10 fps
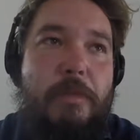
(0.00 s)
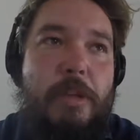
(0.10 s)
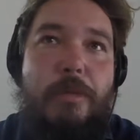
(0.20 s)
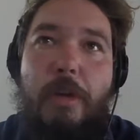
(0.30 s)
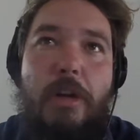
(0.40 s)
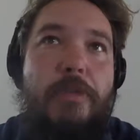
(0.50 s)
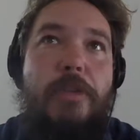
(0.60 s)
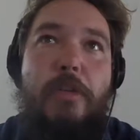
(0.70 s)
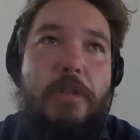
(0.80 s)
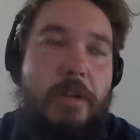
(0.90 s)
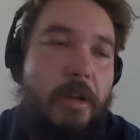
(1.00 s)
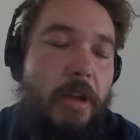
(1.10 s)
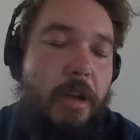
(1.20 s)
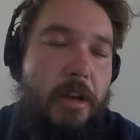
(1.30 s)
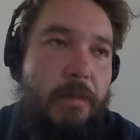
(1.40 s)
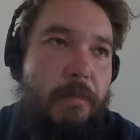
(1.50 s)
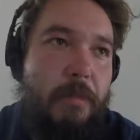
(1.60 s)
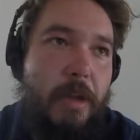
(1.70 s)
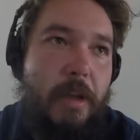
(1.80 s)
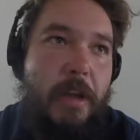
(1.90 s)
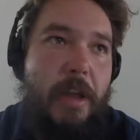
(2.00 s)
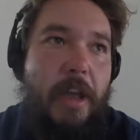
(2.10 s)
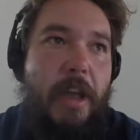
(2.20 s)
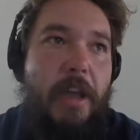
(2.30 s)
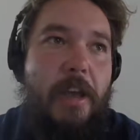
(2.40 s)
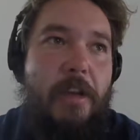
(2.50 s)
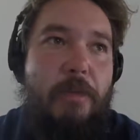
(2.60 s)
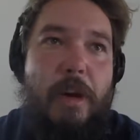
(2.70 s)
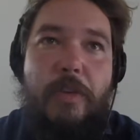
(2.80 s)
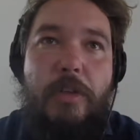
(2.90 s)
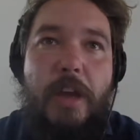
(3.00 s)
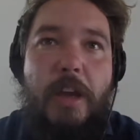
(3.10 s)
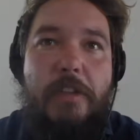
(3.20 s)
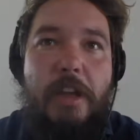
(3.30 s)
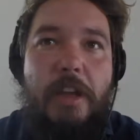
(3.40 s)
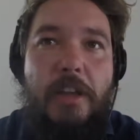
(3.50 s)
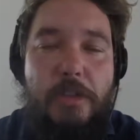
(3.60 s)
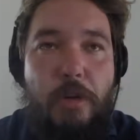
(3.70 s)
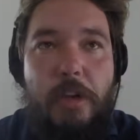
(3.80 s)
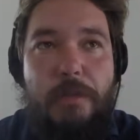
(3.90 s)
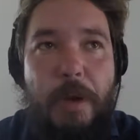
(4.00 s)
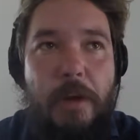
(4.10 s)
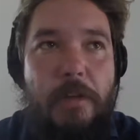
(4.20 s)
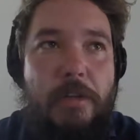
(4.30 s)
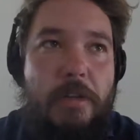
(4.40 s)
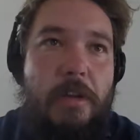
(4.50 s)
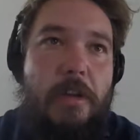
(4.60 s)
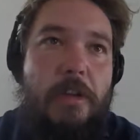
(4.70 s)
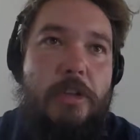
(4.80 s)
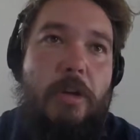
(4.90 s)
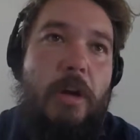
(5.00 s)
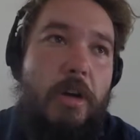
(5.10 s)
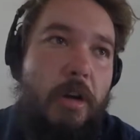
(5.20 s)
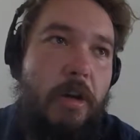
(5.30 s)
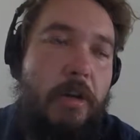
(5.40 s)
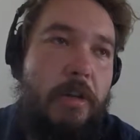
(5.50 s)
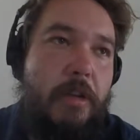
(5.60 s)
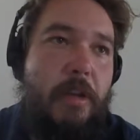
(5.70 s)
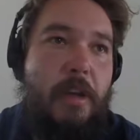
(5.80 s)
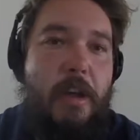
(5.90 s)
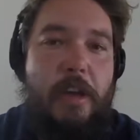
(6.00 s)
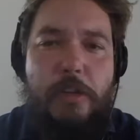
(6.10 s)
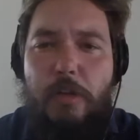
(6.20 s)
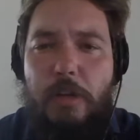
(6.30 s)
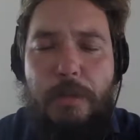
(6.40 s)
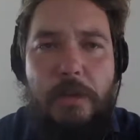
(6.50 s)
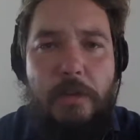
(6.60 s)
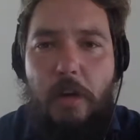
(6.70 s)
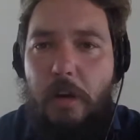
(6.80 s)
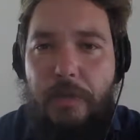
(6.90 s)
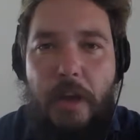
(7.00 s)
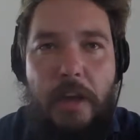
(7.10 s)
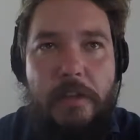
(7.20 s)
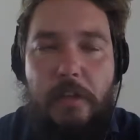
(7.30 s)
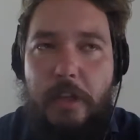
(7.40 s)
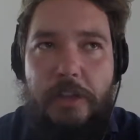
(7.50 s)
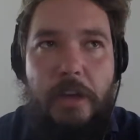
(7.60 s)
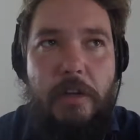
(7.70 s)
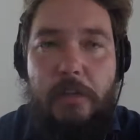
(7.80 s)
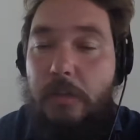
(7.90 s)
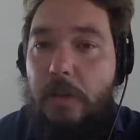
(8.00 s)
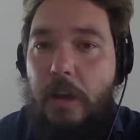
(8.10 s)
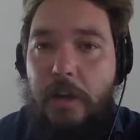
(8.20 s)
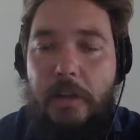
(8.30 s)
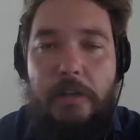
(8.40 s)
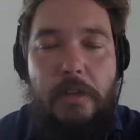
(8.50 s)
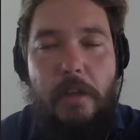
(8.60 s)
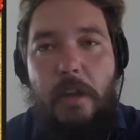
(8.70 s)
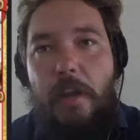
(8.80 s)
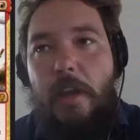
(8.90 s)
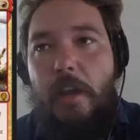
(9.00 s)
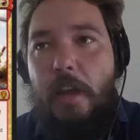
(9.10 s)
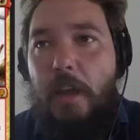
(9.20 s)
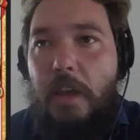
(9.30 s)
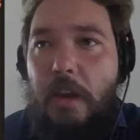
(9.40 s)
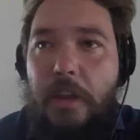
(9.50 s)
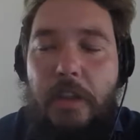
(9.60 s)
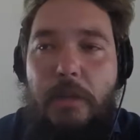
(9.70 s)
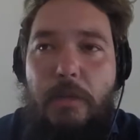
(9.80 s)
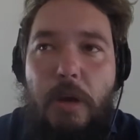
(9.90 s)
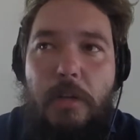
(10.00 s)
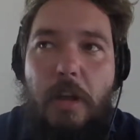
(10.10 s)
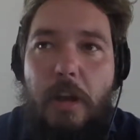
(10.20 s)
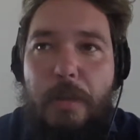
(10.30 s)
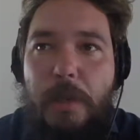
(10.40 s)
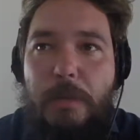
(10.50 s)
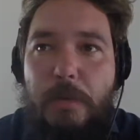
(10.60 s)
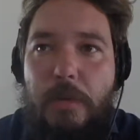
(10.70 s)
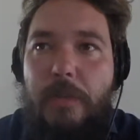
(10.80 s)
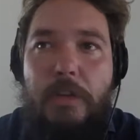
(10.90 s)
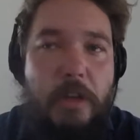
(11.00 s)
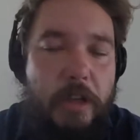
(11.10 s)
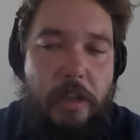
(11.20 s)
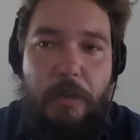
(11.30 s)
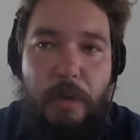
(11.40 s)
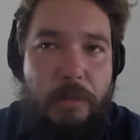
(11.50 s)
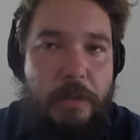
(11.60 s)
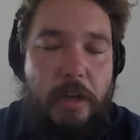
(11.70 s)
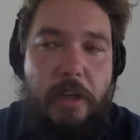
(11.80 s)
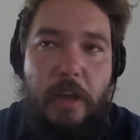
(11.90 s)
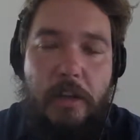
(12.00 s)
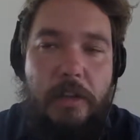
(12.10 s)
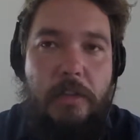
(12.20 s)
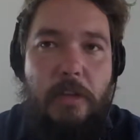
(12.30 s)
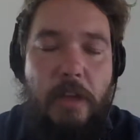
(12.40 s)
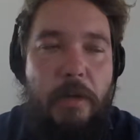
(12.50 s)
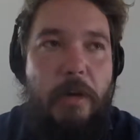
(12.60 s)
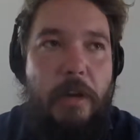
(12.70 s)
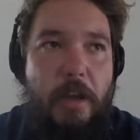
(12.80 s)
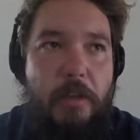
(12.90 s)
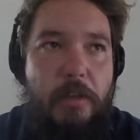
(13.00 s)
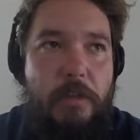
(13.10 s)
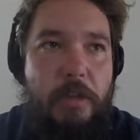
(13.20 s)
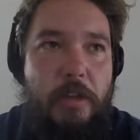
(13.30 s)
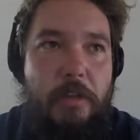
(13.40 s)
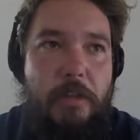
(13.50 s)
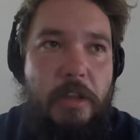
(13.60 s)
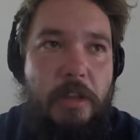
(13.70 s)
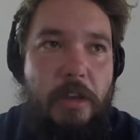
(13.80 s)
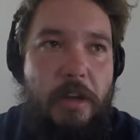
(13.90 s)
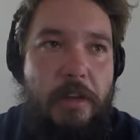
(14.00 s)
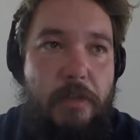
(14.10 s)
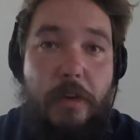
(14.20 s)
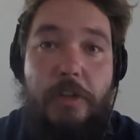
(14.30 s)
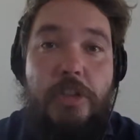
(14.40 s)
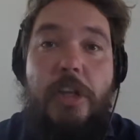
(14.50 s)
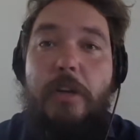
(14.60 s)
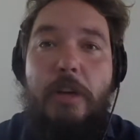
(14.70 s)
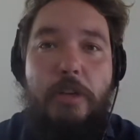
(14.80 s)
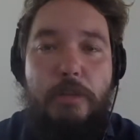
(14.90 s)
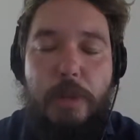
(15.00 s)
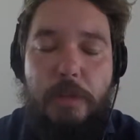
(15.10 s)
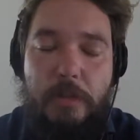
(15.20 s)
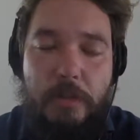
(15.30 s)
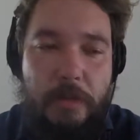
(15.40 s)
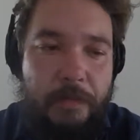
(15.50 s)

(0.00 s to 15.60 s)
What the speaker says: human artificer. And whenever you cast a historic spell, draw a card. And historic spells are artifacts, legendaries, and sagas. And I think a lot of people, if you look at like pretty much any deck list online right now, you see these various Cheerios builds.